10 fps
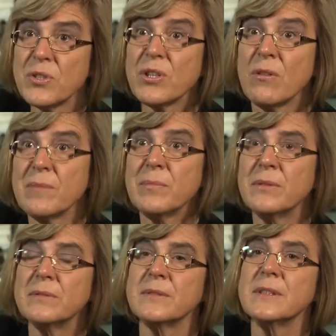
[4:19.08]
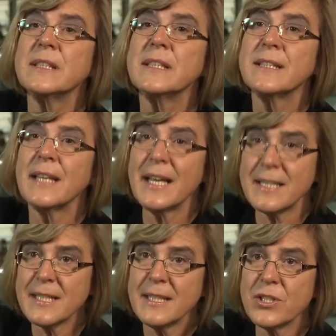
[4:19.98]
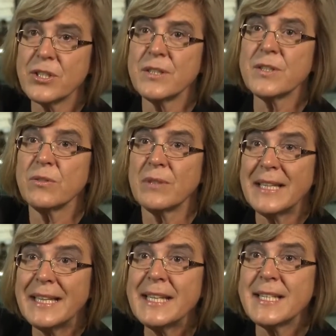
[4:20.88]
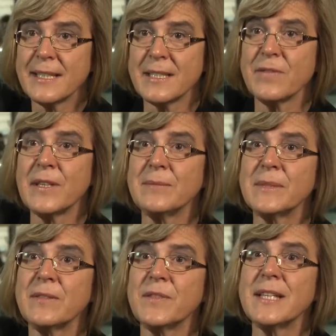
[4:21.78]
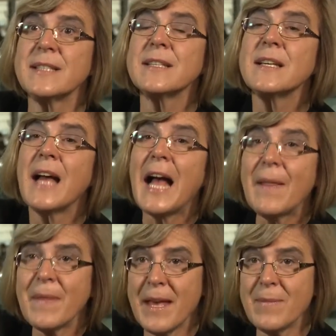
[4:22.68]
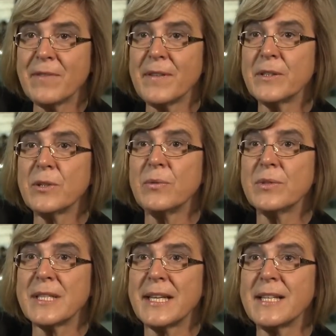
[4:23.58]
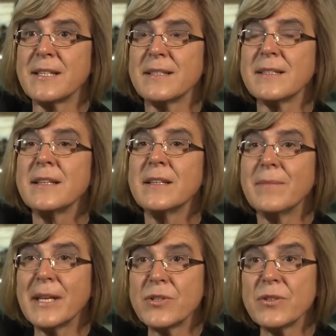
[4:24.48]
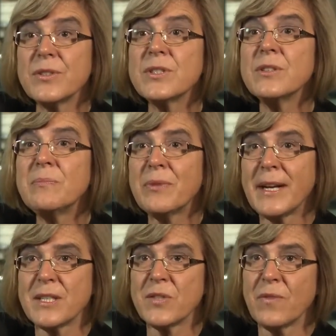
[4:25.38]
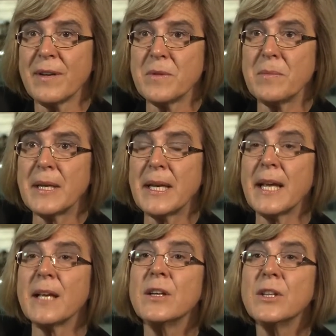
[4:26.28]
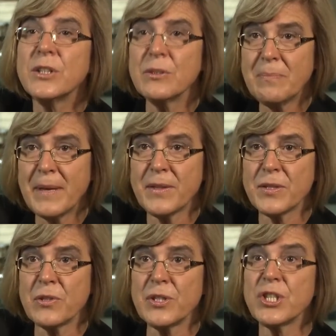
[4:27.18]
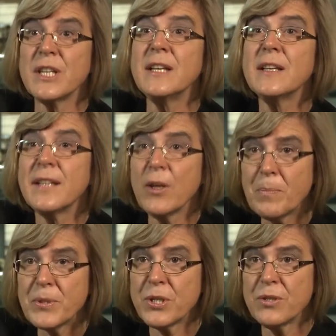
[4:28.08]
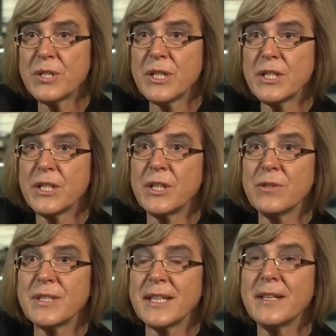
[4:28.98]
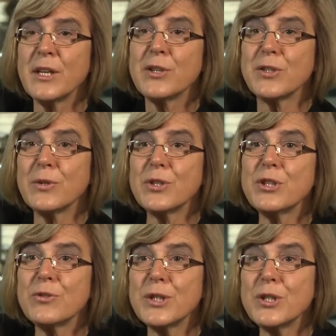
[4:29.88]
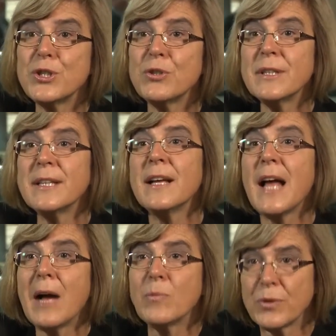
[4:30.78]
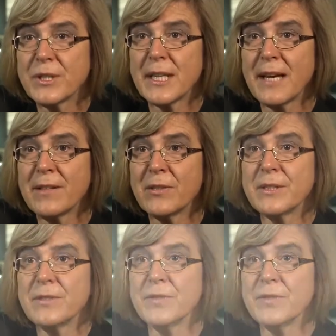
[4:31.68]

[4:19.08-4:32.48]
so important that head teachers who are leading the development of this and their MFL coordinators make sure there's good practice right from the beginning, good methodology, the opportunity to use it so the children enjoy it and want to carry on in the